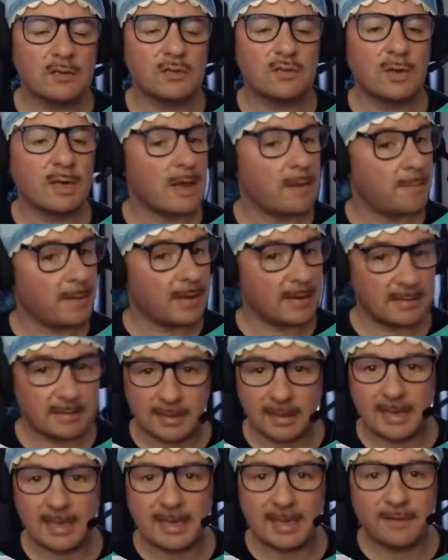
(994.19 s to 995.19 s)
trick up our
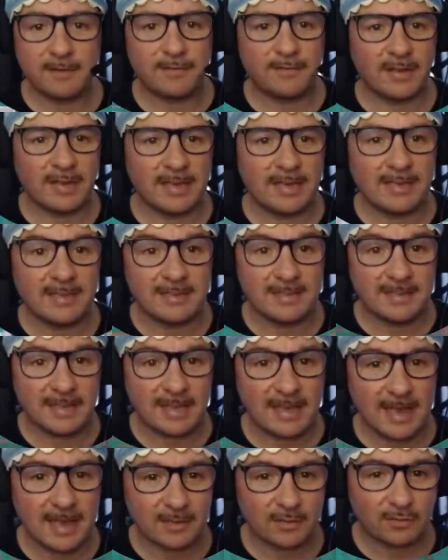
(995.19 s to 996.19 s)
sleeve is to
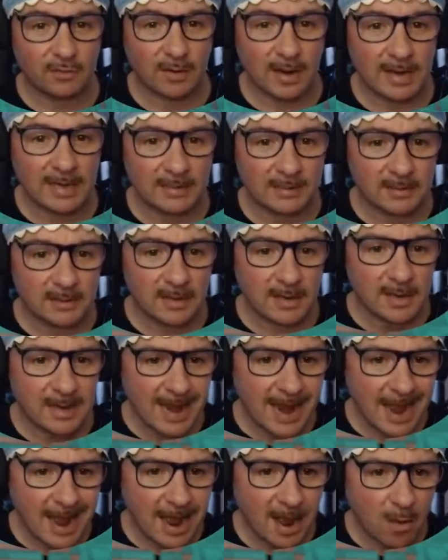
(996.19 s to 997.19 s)
get trains to
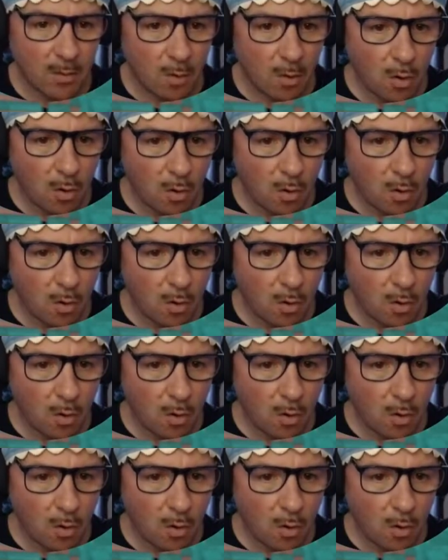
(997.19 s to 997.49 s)
now